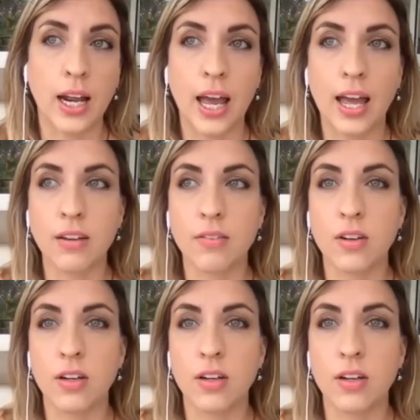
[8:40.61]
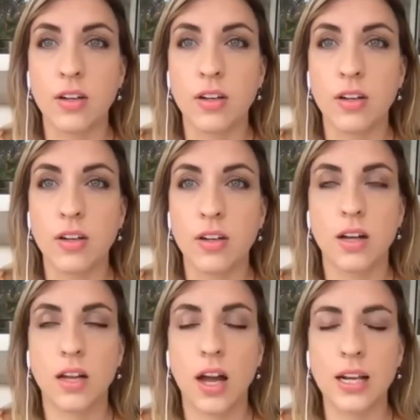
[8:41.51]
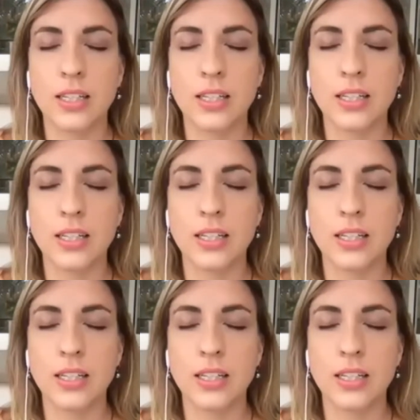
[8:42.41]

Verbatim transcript: And, and, I didn't